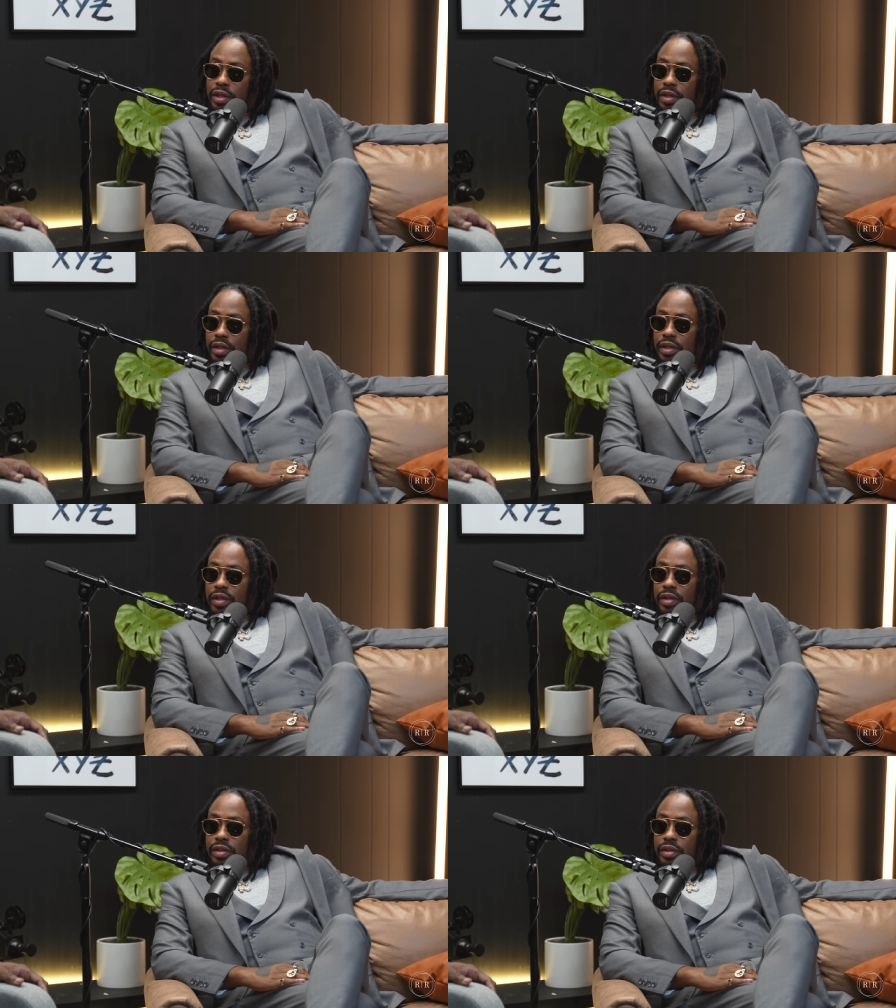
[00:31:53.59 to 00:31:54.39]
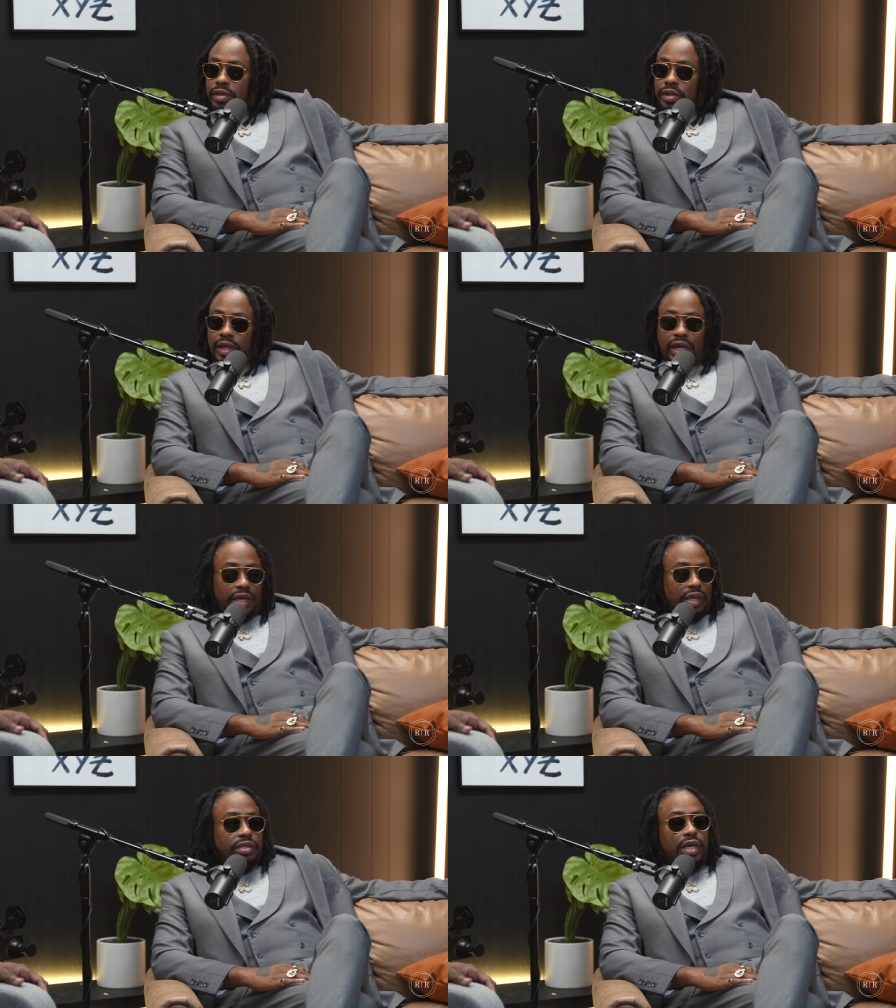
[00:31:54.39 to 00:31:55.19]
It
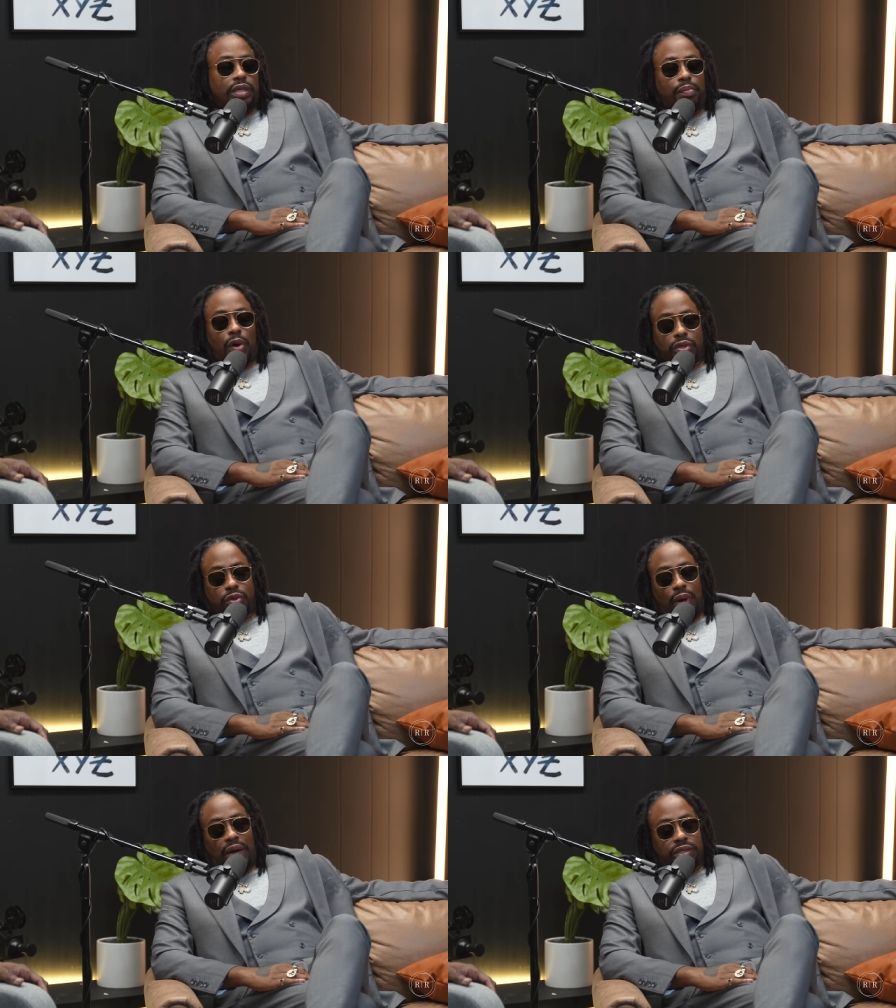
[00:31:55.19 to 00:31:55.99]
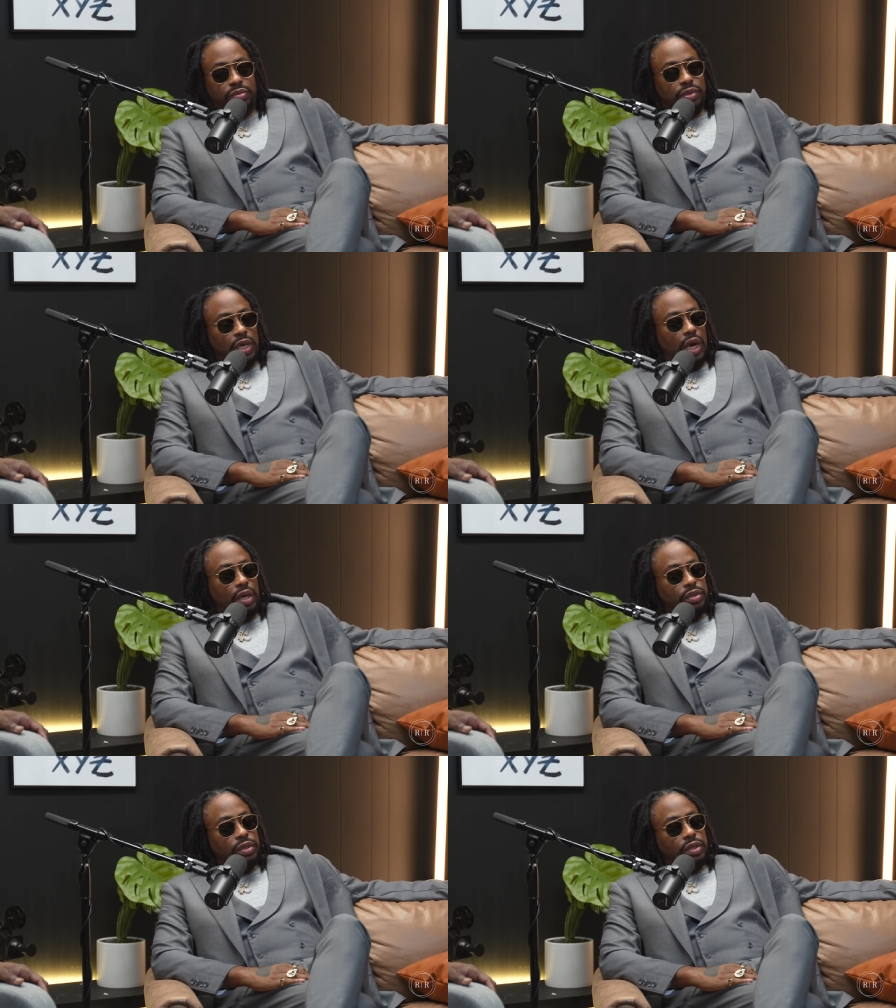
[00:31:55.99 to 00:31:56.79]
can set the bar so high
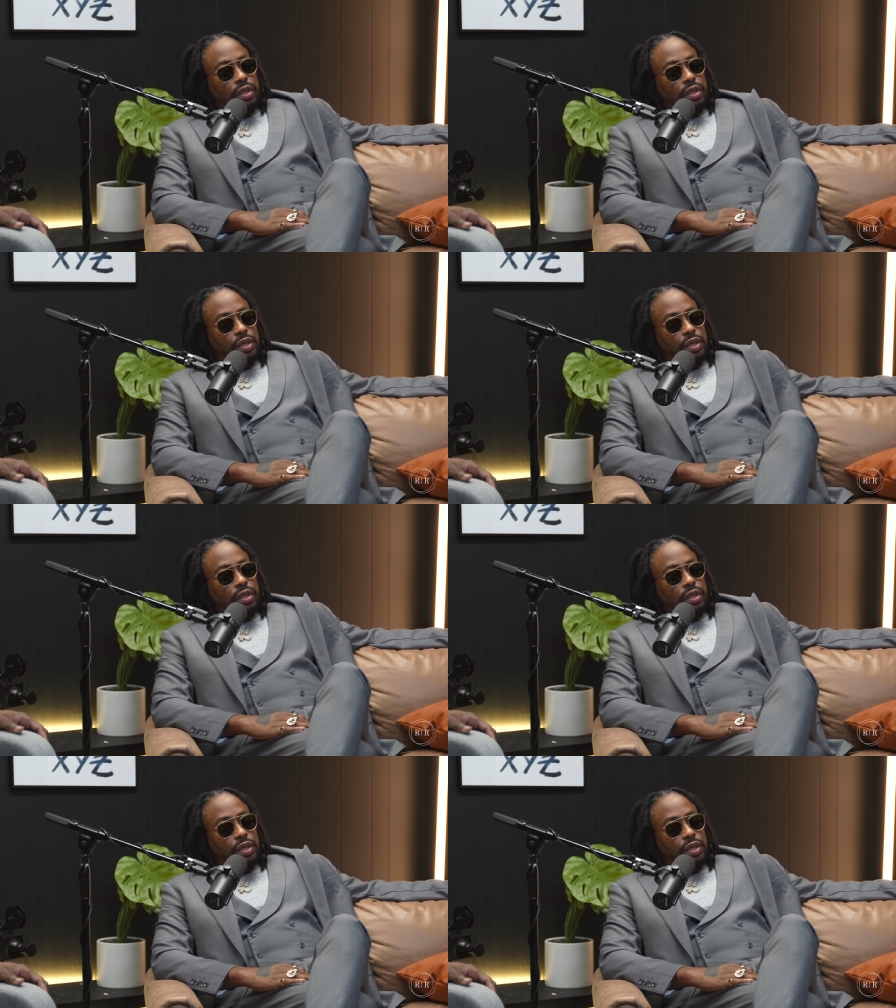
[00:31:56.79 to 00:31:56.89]
sometimes.